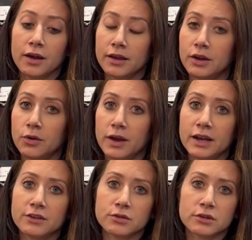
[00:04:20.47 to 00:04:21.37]

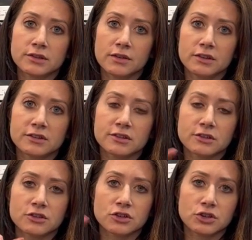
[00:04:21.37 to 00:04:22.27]
any sort of
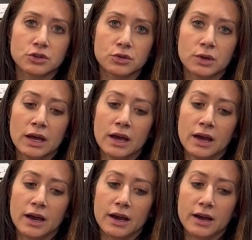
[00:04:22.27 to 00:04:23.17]
7.62
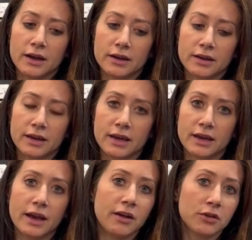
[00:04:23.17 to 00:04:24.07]

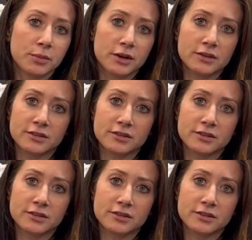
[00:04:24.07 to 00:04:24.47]
calibers.